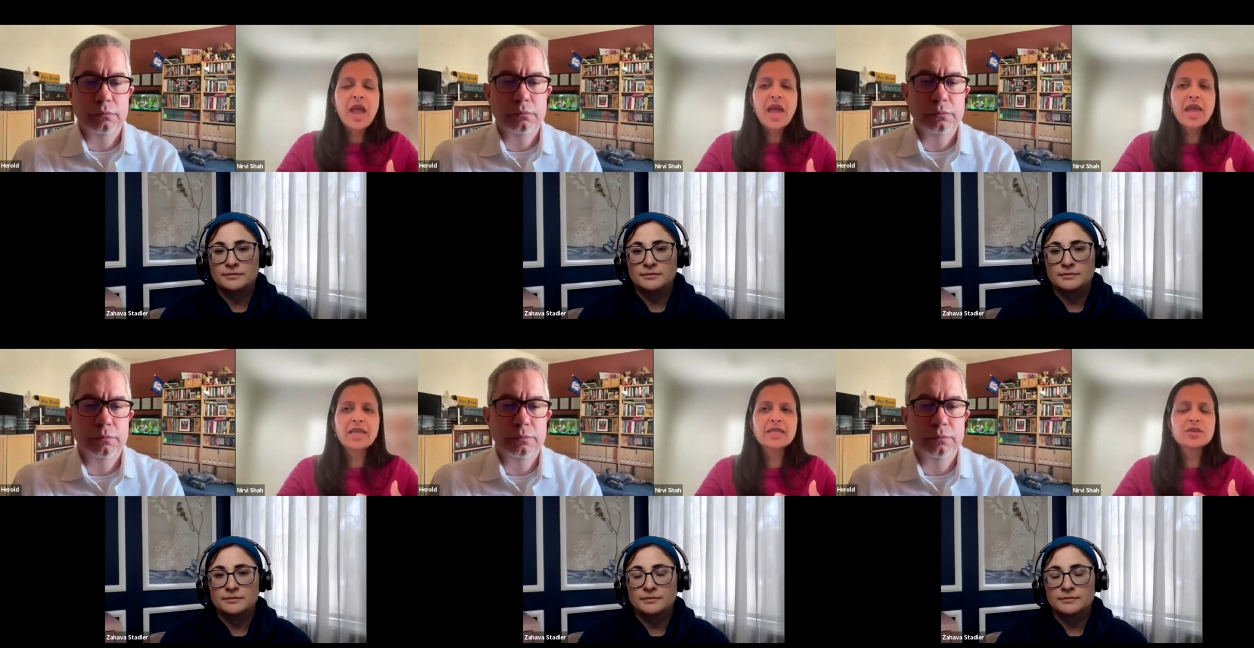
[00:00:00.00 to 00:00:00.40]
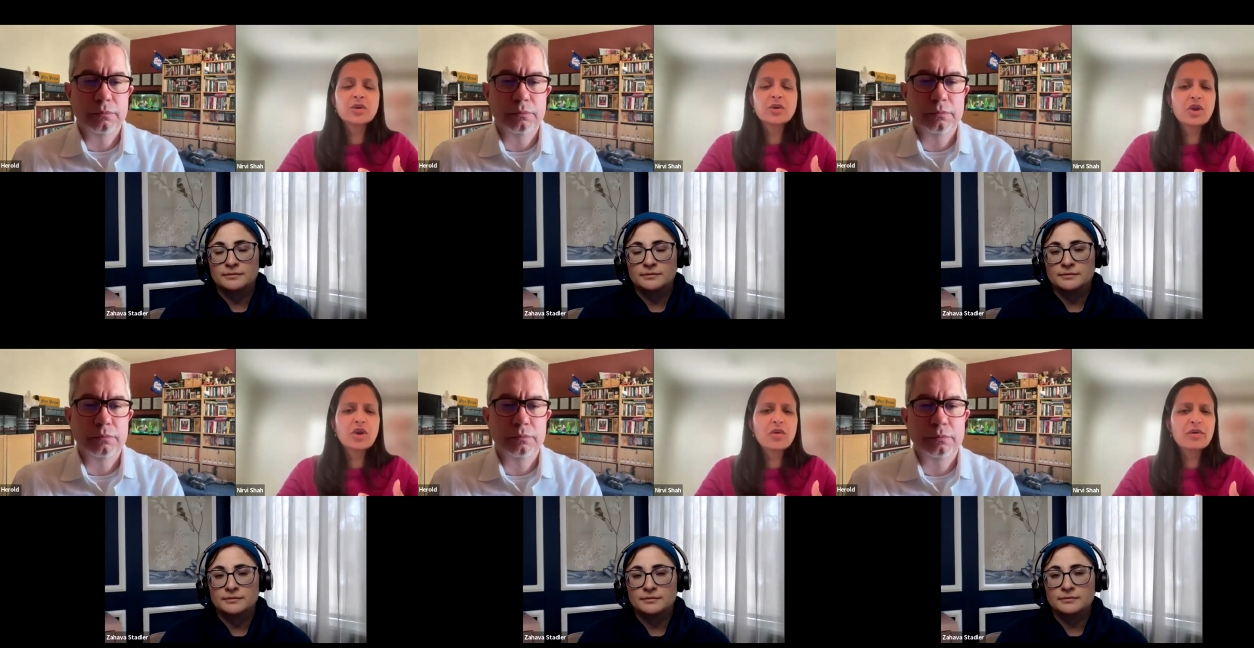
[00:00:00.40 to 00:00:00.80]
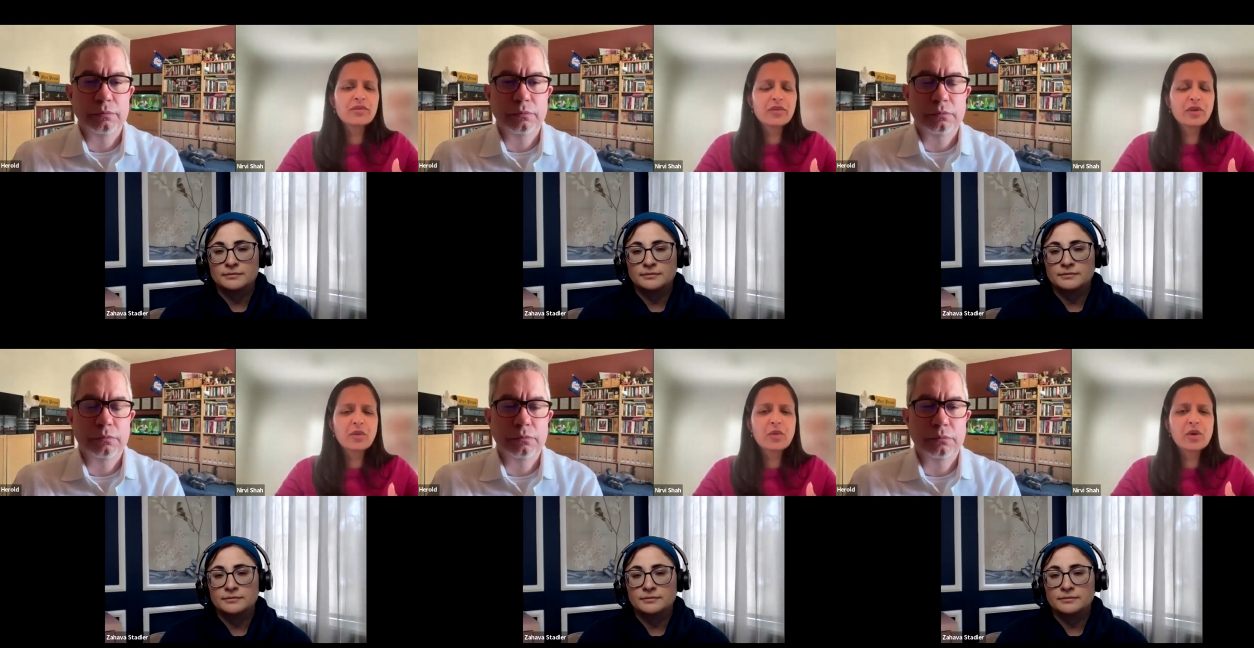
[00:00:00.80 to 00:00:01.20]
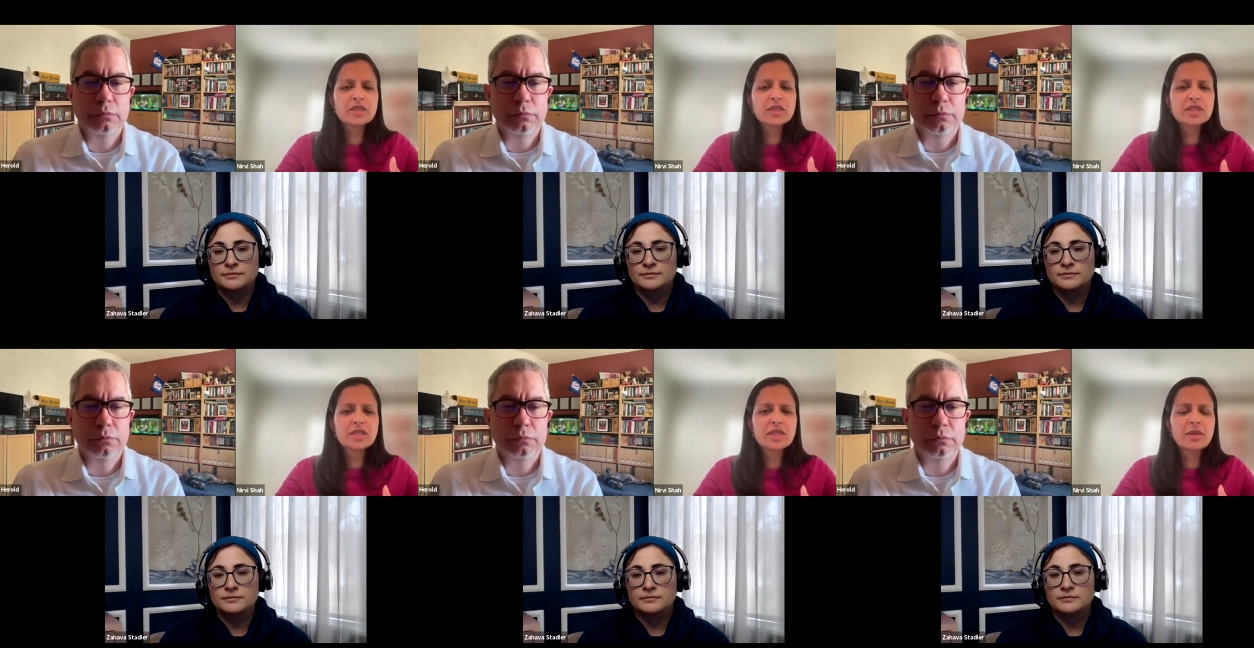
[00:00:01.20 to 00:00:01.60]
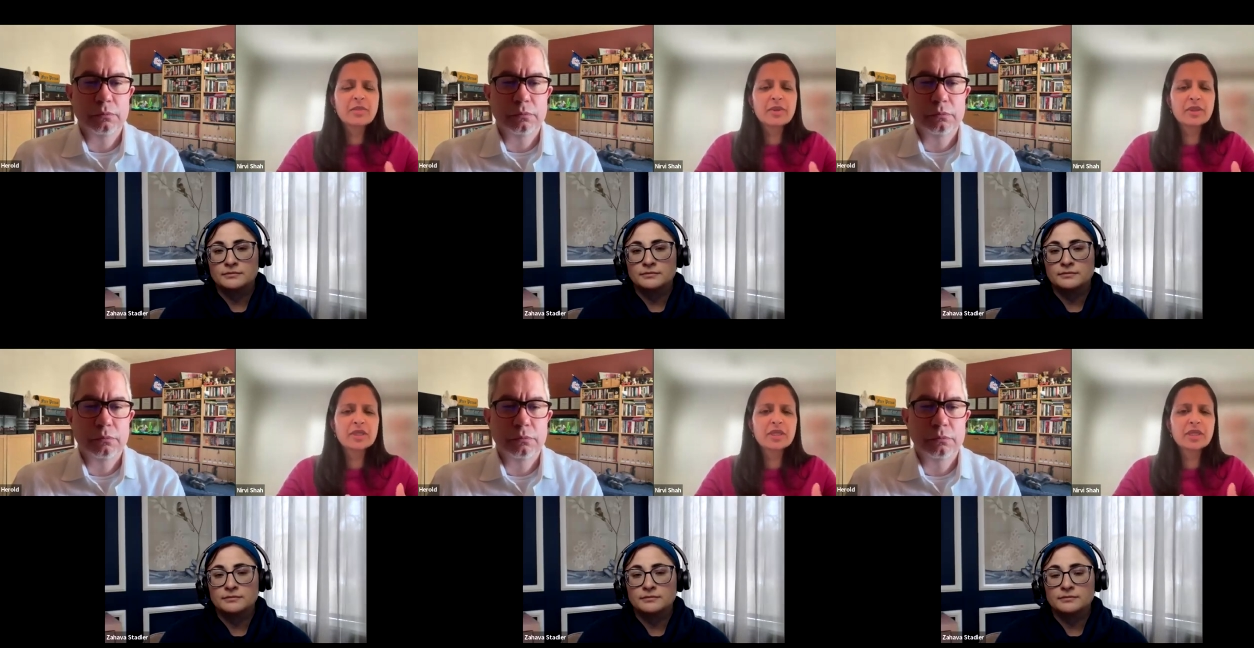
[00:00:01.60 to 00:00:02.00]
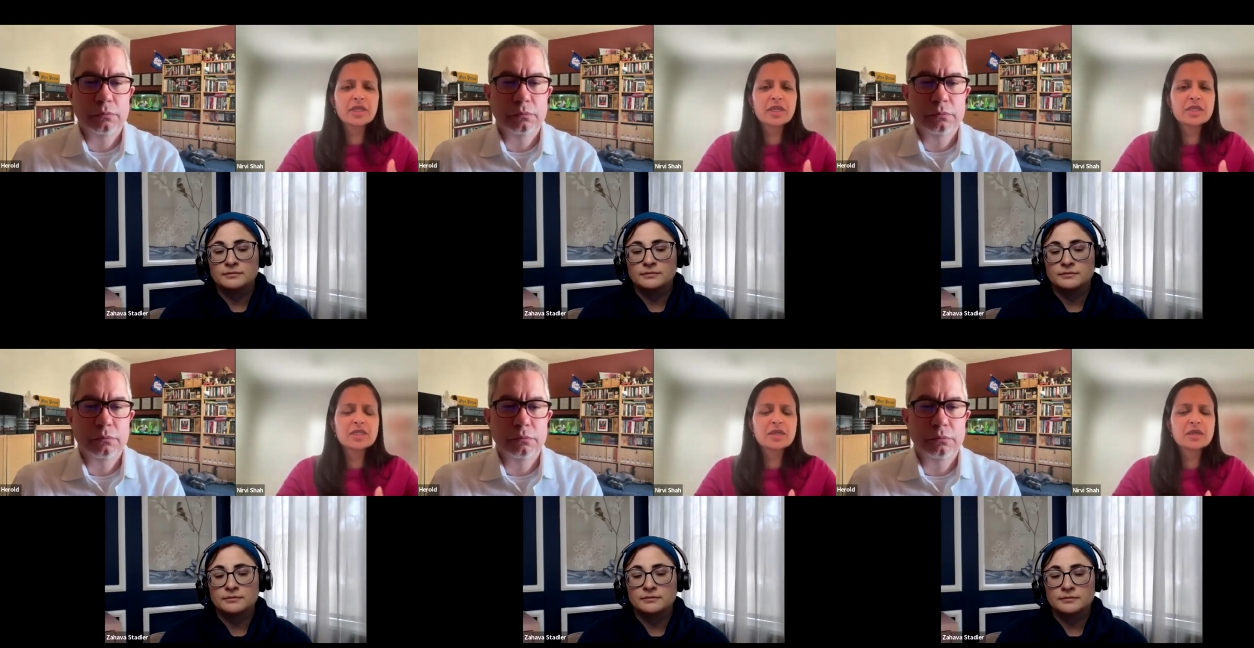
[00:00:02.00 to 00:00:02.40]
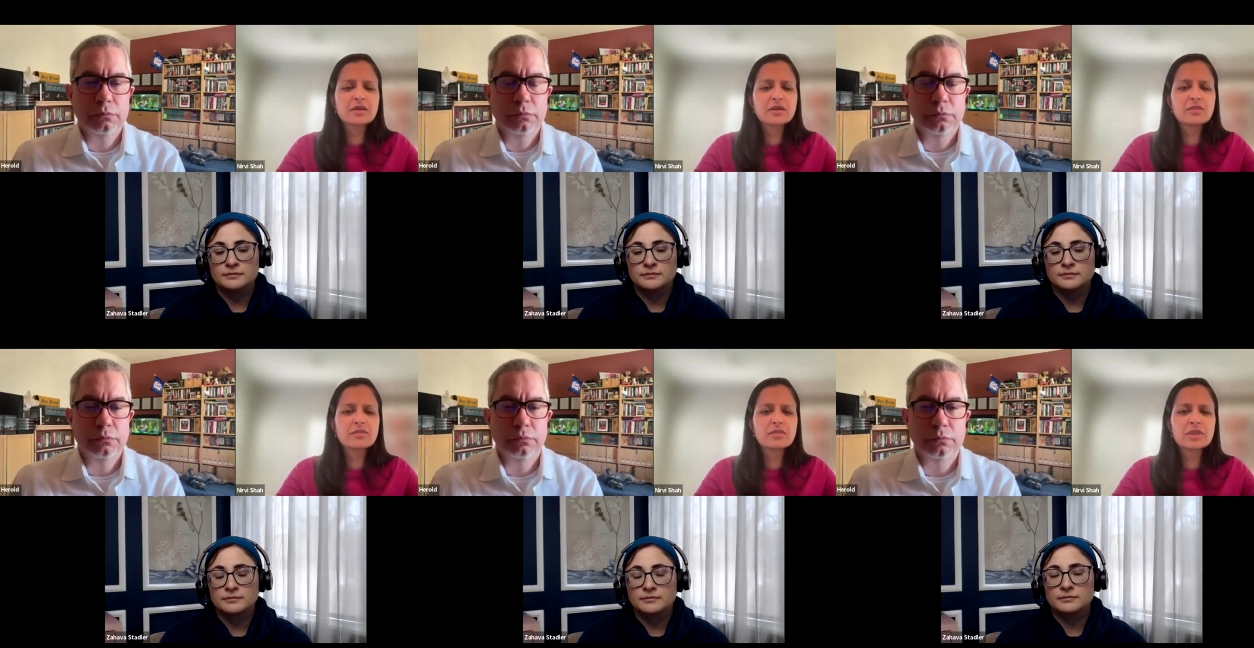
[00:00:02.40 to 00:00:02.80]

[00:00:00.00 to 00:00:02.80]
Speaker 1: And I don't know if there was the ability to